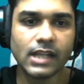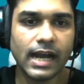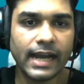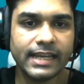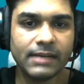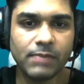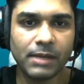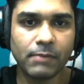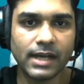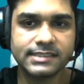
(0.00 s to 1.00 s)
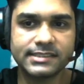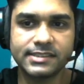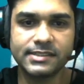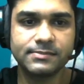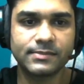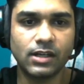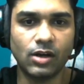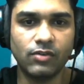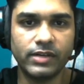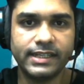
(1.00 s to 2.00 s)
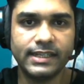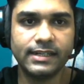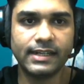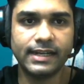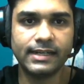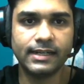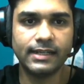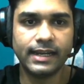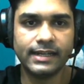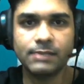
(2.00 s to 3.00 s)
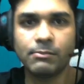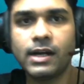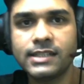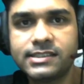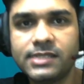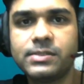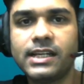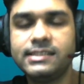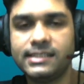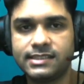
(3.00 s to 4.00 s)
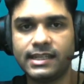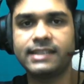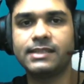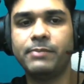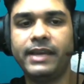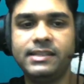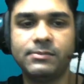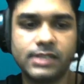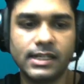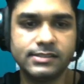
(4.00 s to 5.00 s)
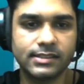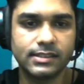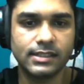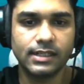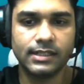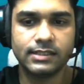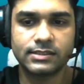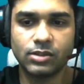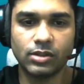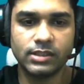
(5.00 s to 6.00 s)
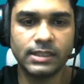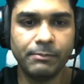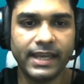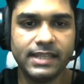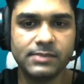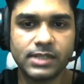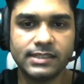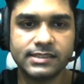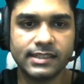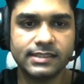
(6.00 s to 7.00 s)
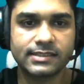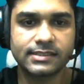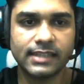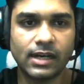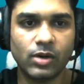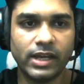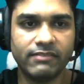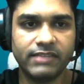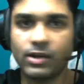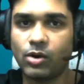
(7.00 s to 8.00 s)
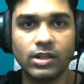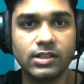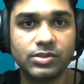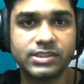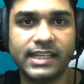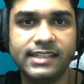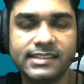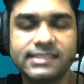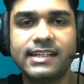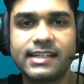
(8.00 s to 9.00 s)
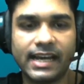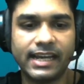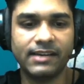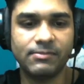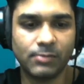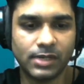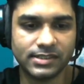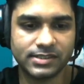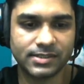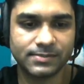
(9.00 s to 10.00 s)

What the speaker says: I have my master over here, and the master branch is like the main branch. So the main branch is now having all those changes that I have merged.